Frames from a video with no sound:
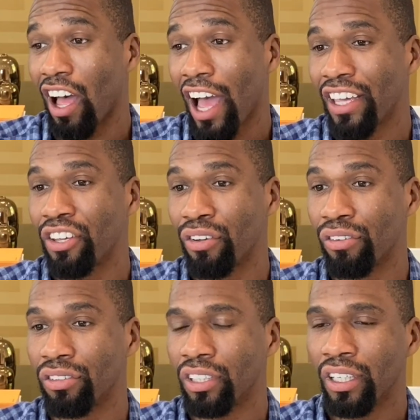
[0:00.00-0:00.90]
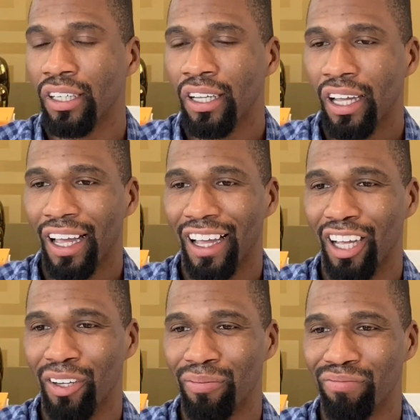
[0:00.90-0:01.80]
that I use
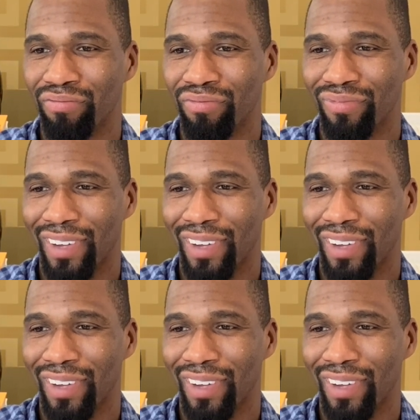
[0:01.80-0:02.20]
to